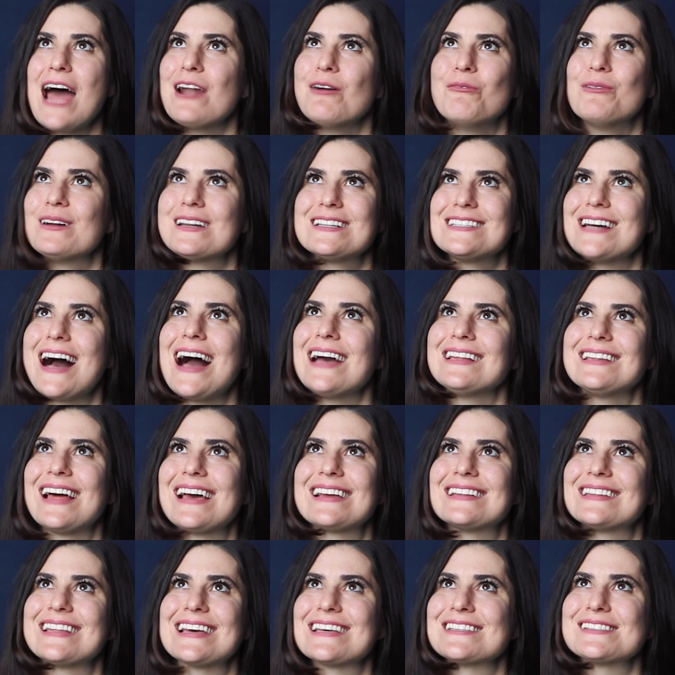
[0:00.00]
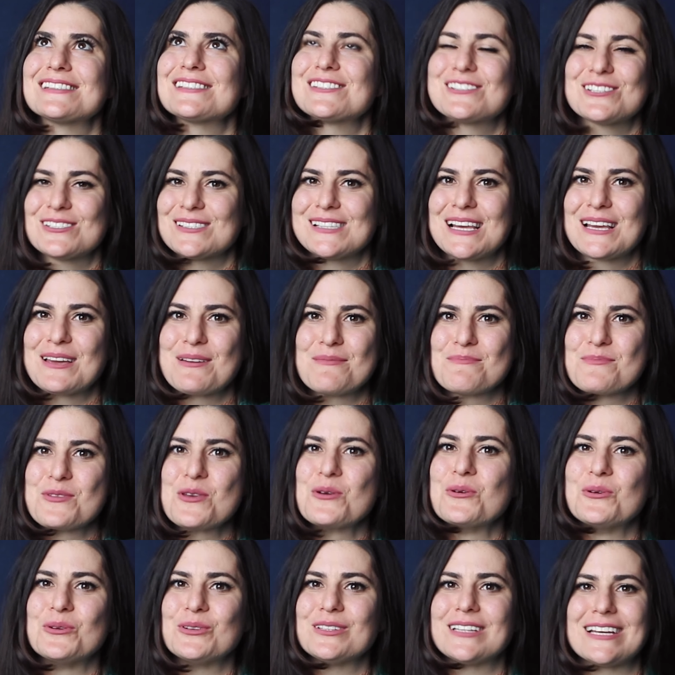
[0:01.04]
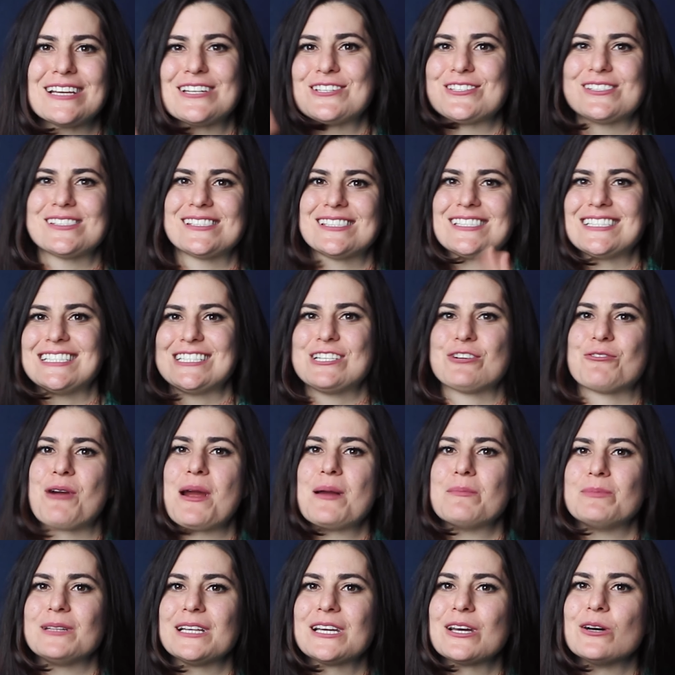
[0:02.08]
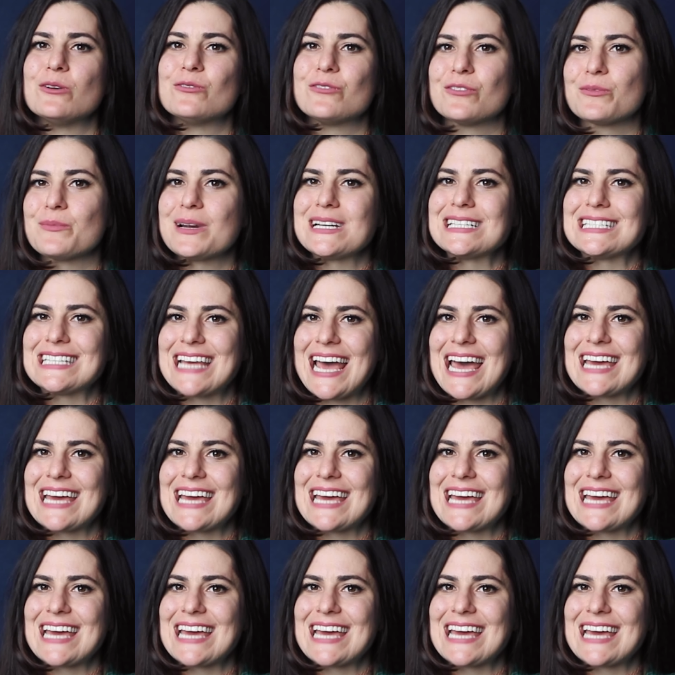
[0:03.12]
I don't want to die like this. Just like a mule, like just trampling over my